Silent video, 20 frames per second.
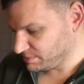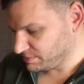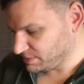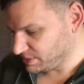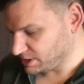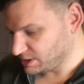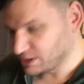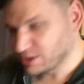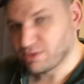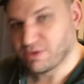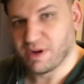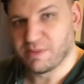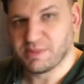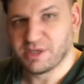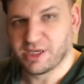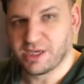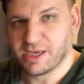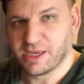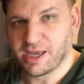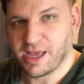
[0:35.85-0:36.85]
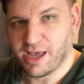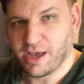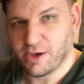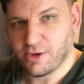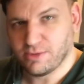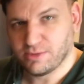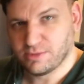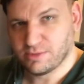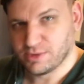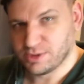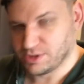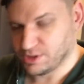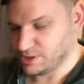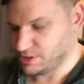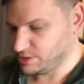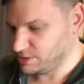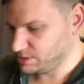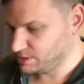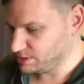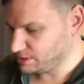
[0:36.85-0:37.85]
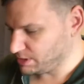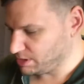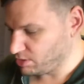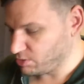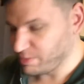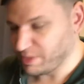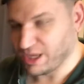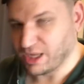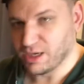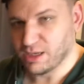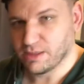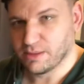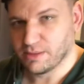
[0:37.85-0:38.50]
this creme de cacao, which is homemade.